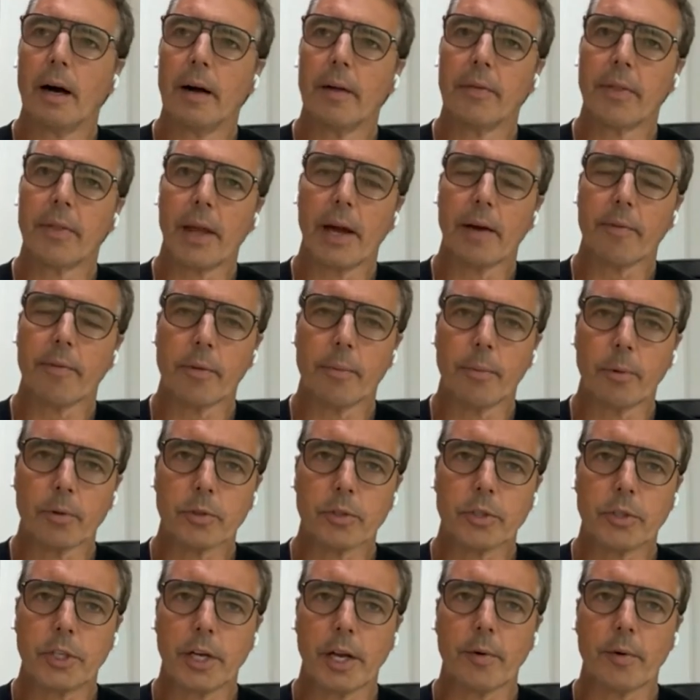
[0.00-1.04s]
They have the most
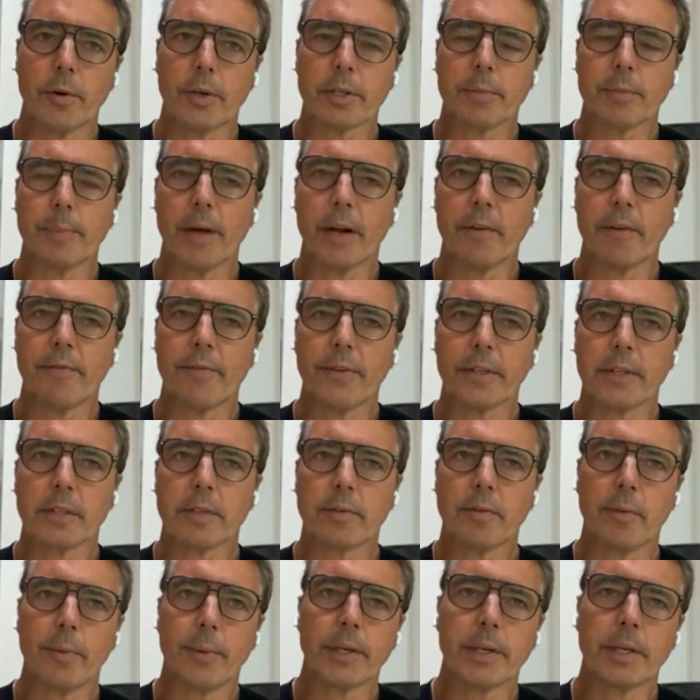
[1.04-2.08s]
generous benefits
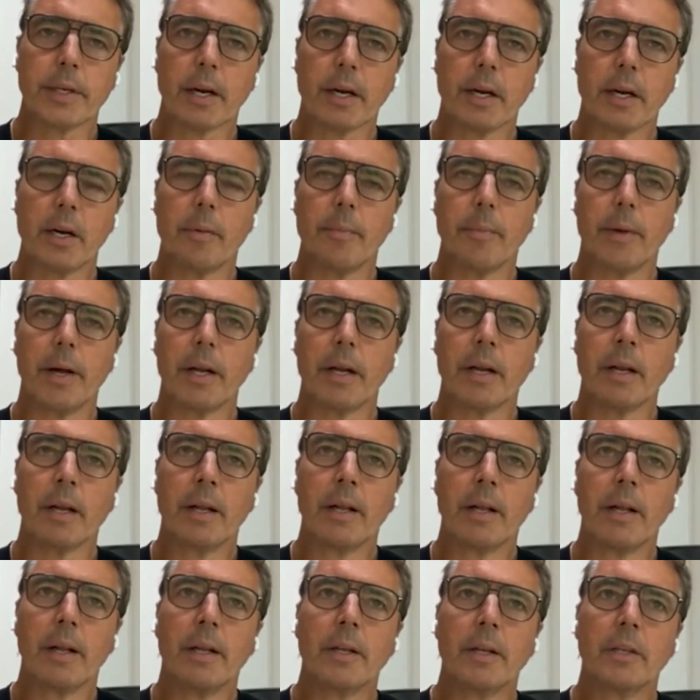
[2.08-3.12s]
for retirement.
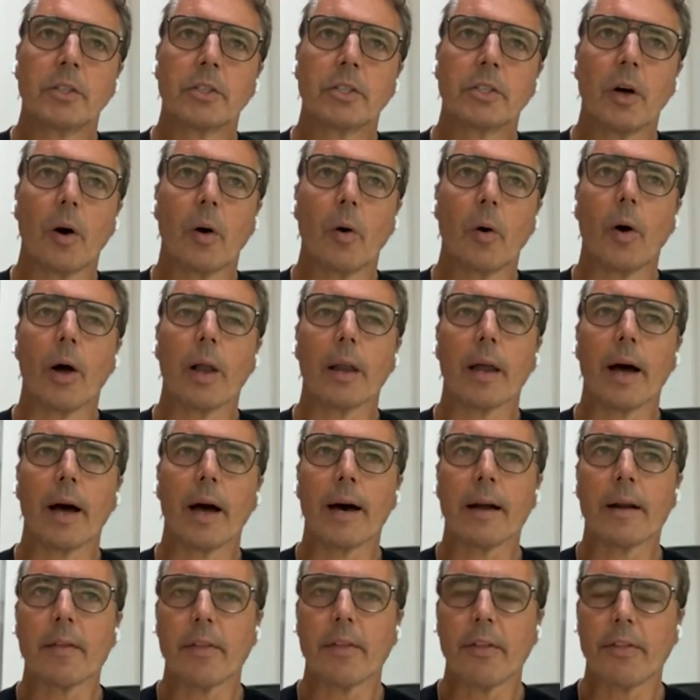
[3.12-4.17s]
So a
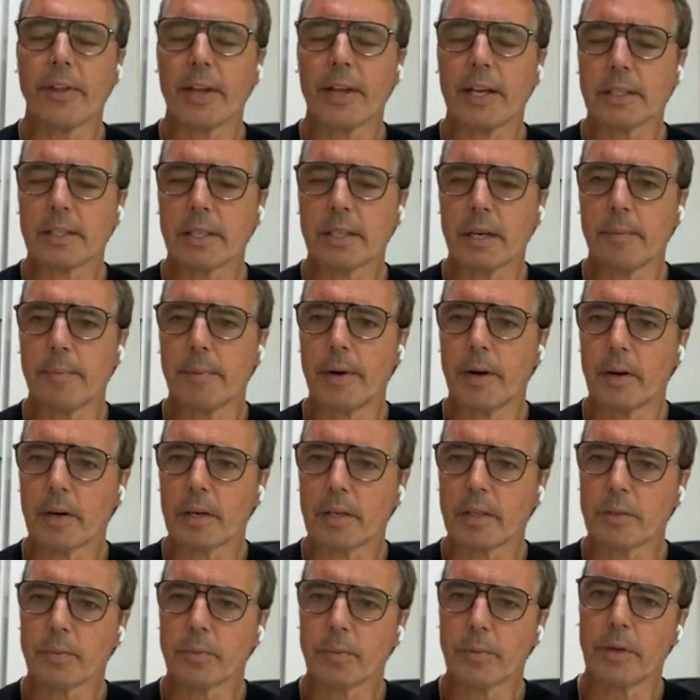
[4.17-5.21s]
lot of the things that
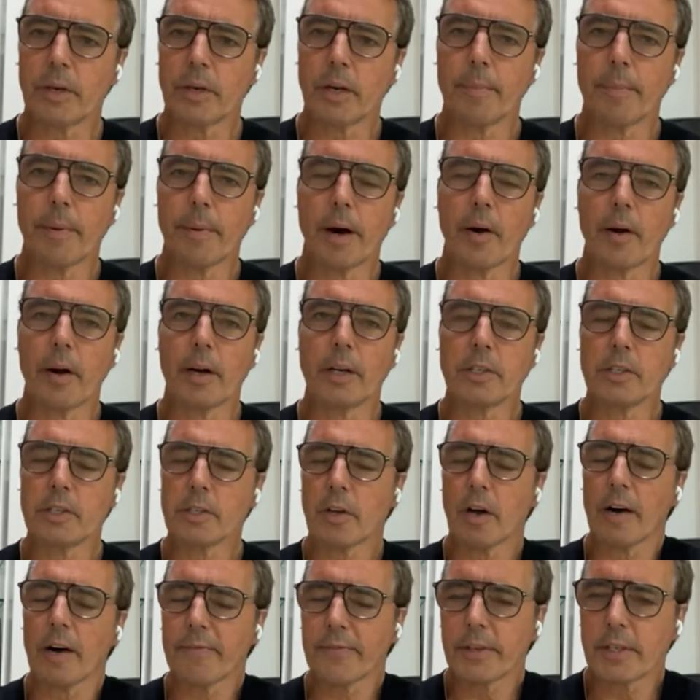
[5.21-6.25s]
Americans worry about are just
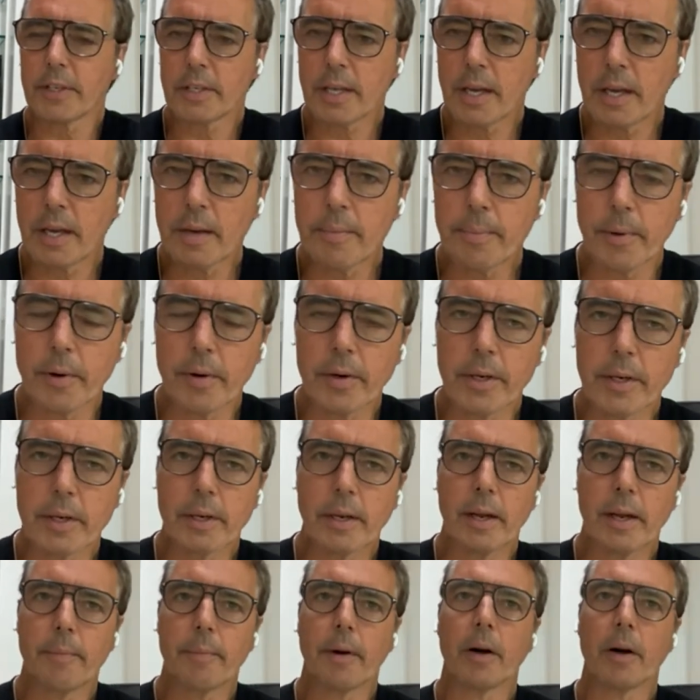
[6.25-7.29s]
off the table in
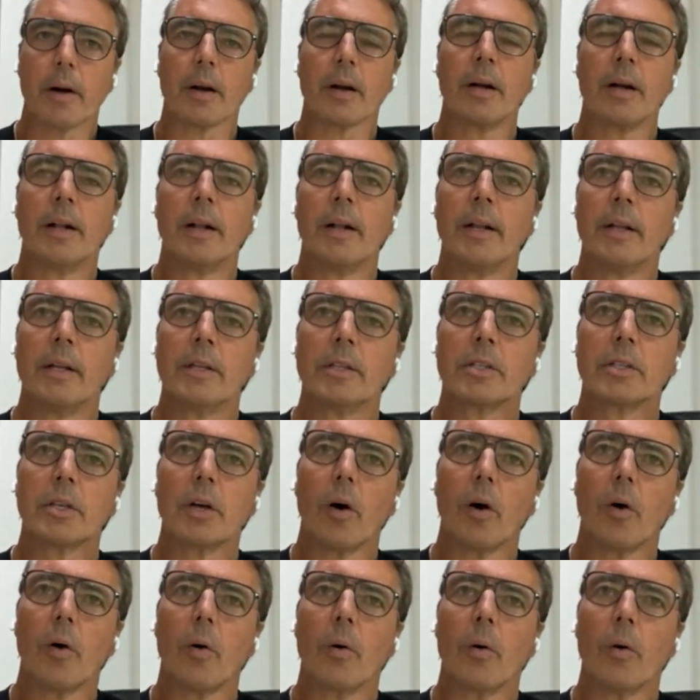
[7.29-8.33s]
Denmark.
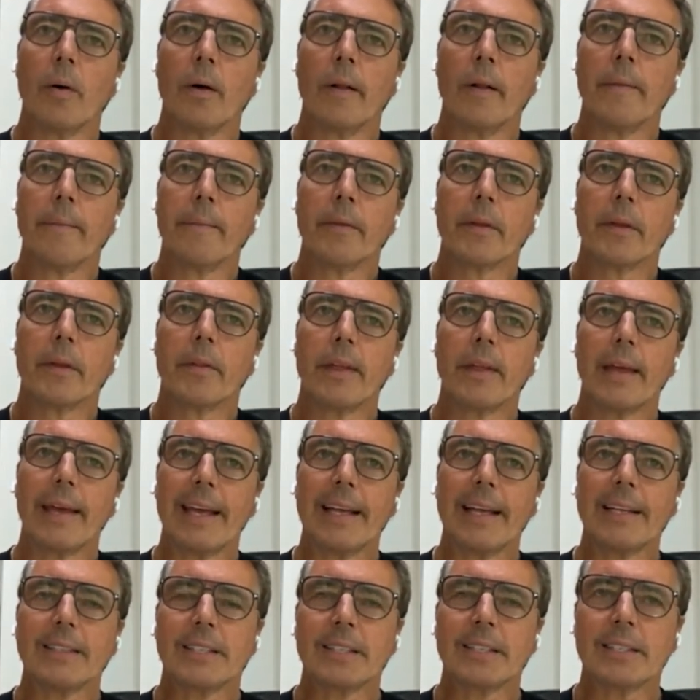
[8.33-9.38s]
So the
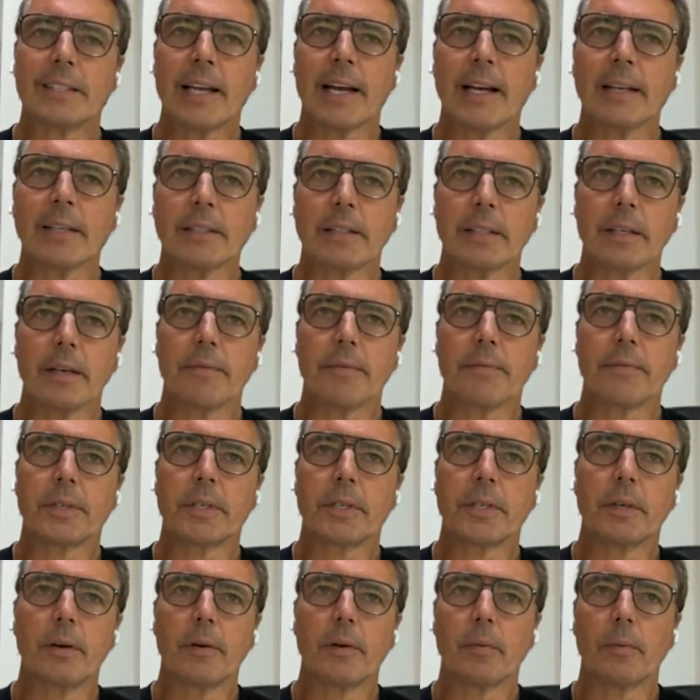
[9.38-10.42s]
incentive
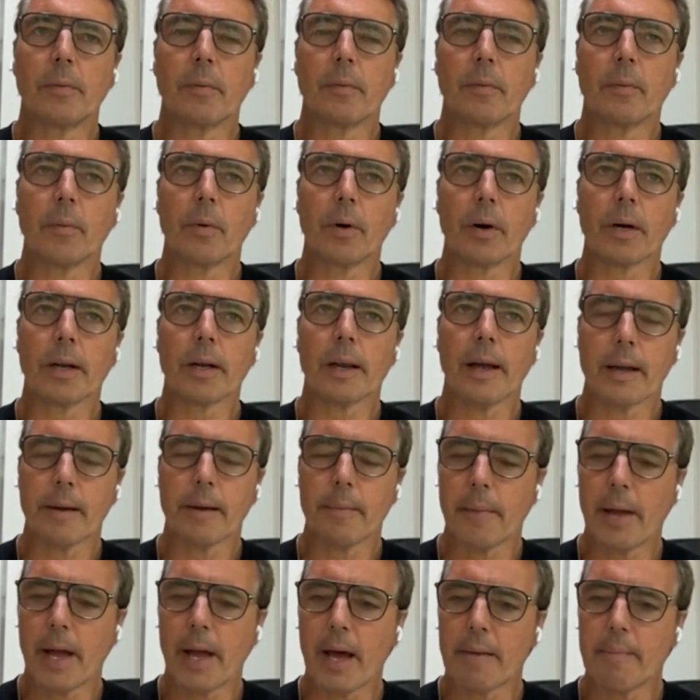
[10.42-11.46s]
to work like a
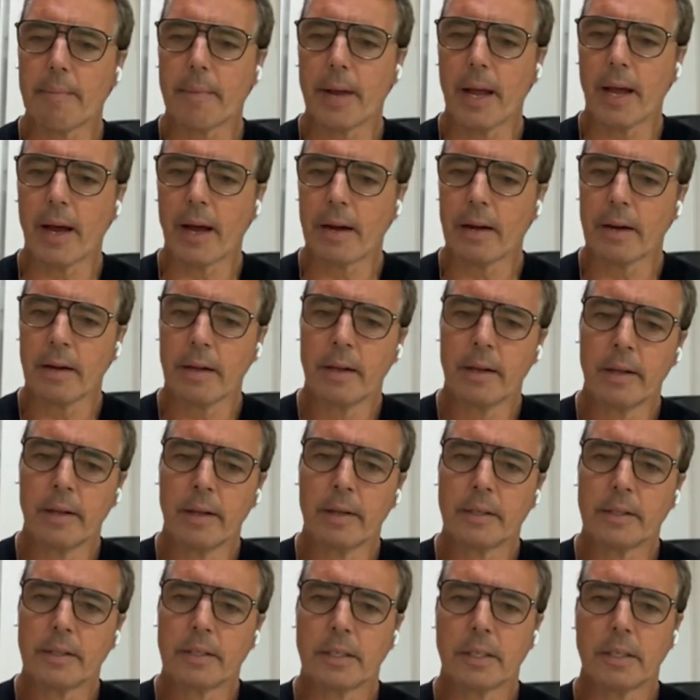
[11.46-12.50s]
madman
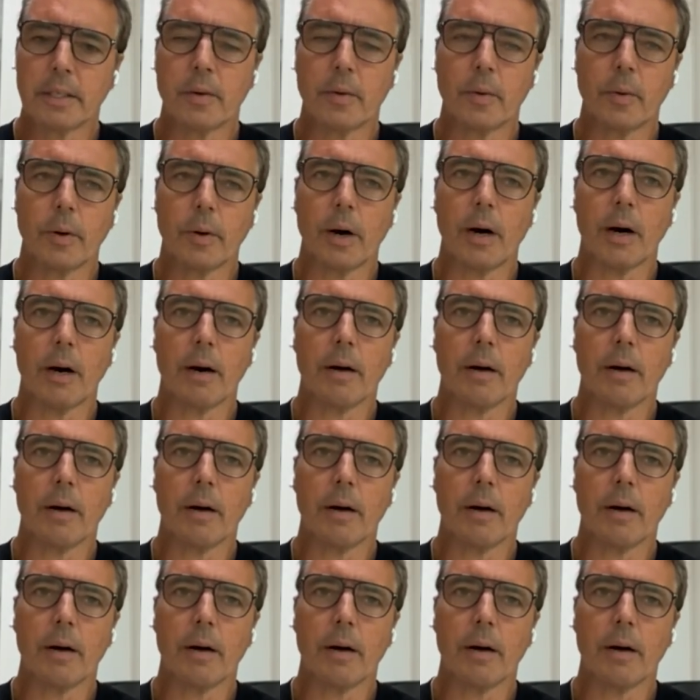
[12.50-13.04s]
to